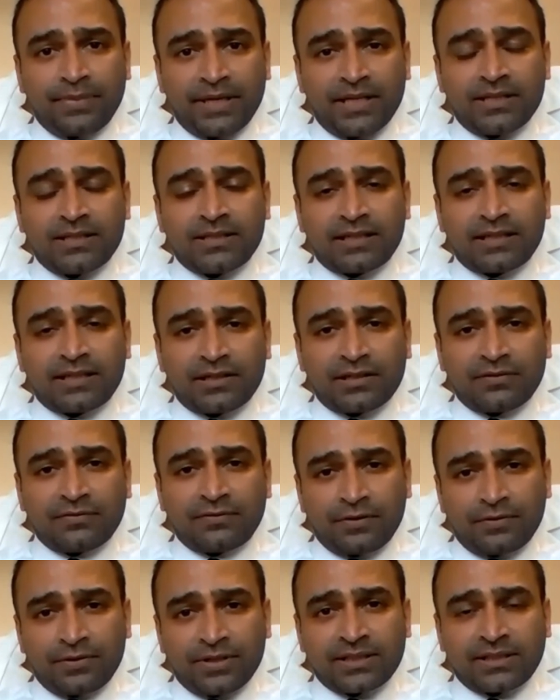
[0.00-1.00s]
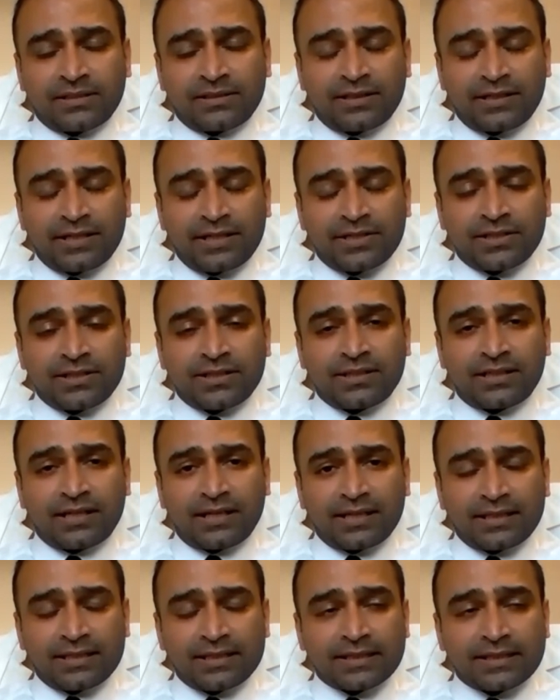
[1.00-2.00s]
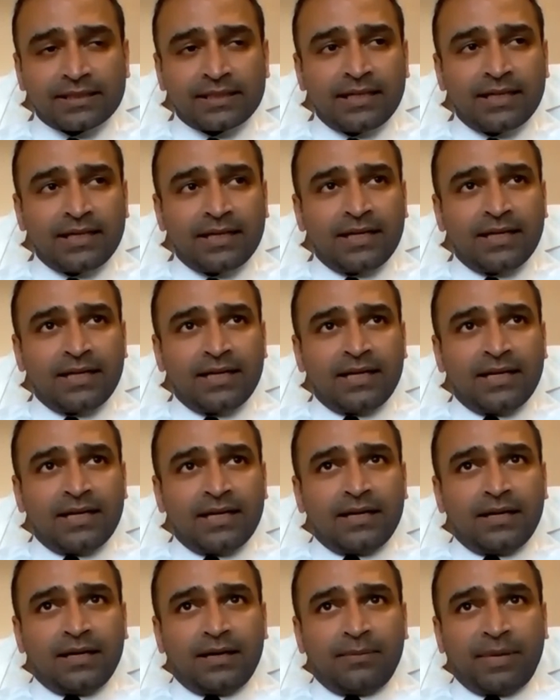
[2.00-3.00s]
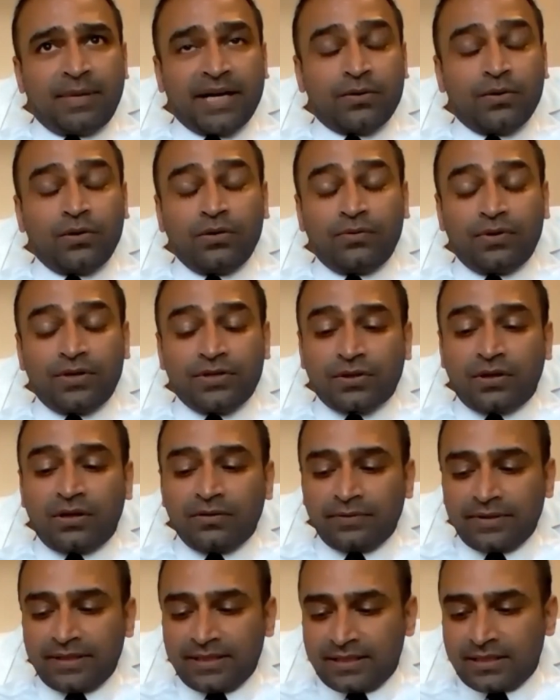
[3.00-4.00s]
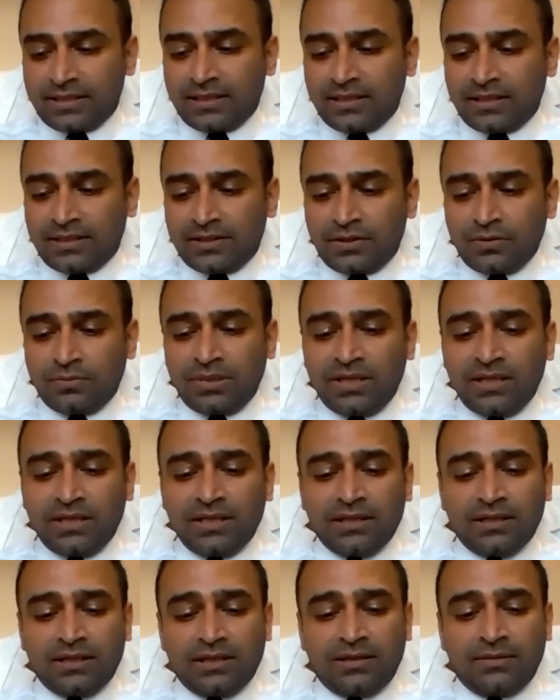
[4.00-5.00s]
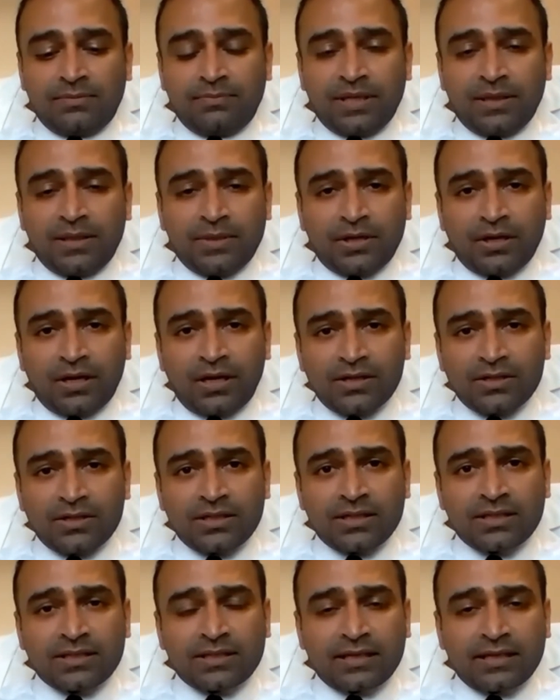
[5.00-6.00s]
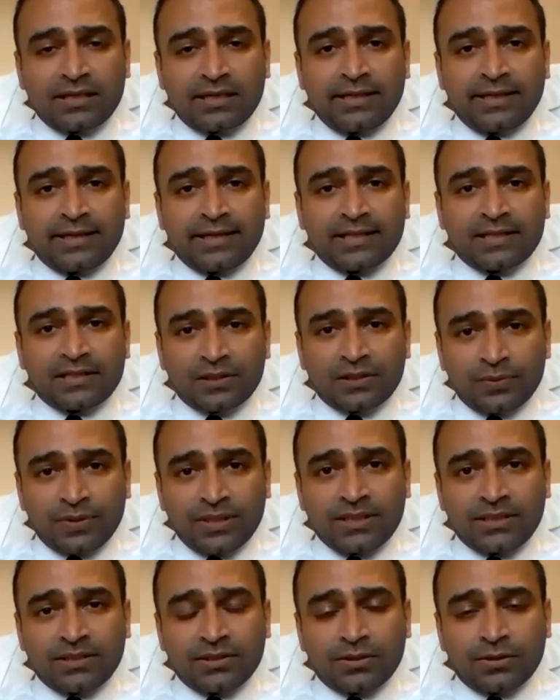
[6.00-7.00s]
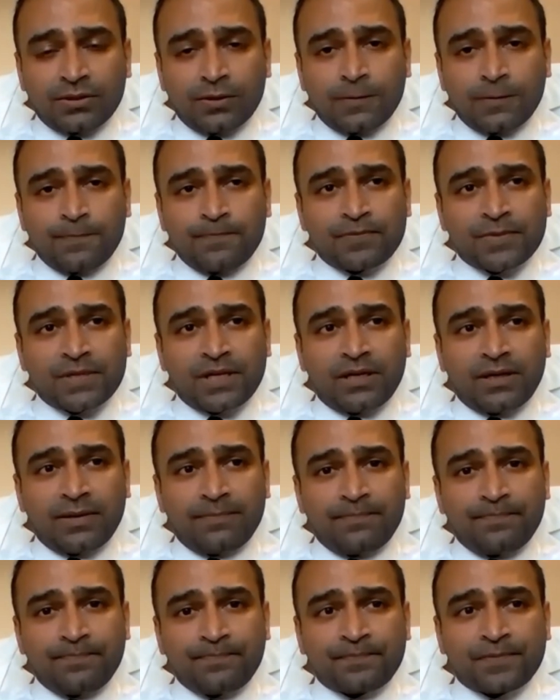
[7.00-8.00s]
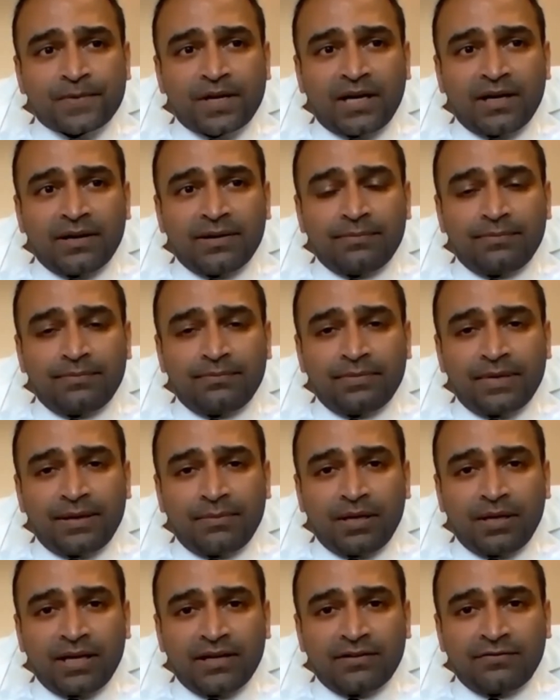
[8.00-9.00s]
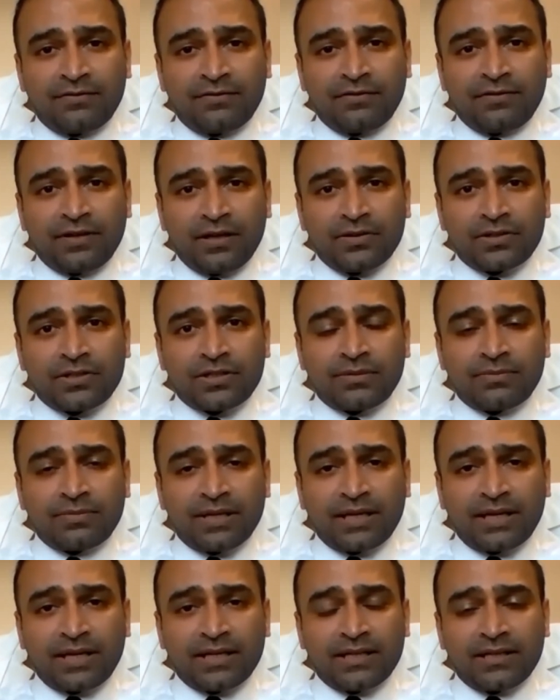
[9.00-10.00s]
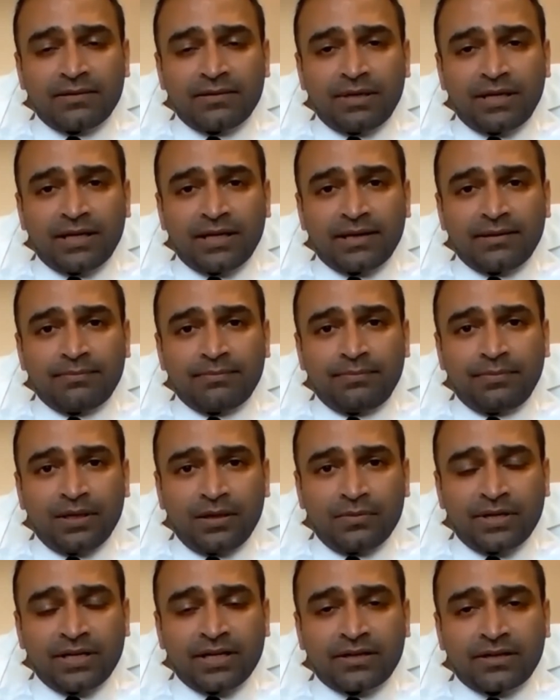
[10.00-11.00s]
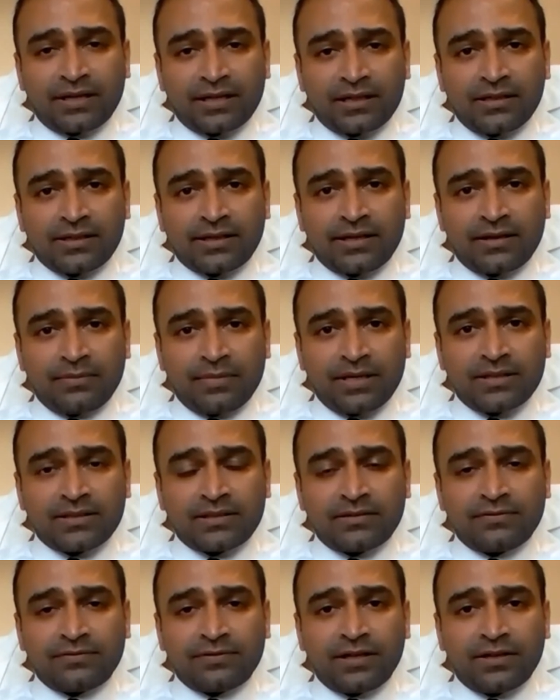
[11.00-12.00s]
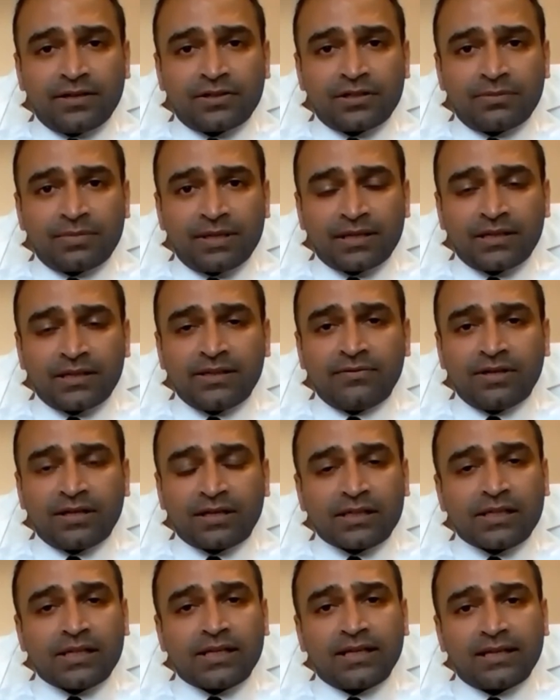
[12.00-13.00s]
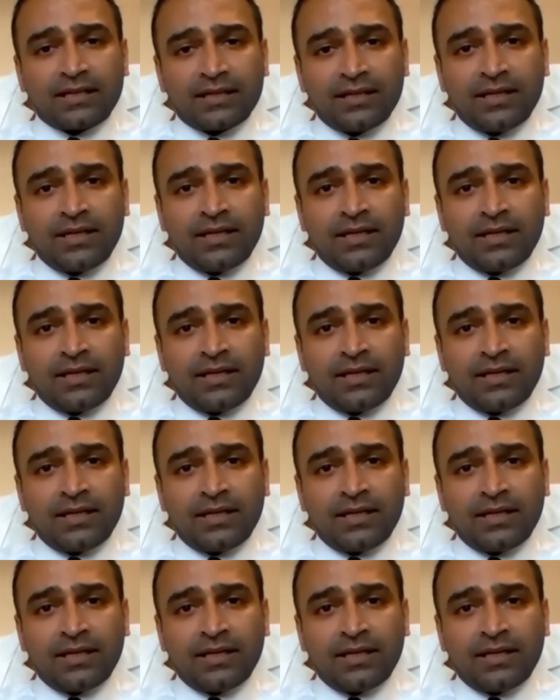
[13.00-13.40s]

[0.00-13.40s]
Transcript: Penn Center for Resuscitation Science. My goal was always to be a pulmonologist and an intensivist. So I applied for fellowship, and I did my pulmonary critical care medicine fellowship at Cleveland Clinic.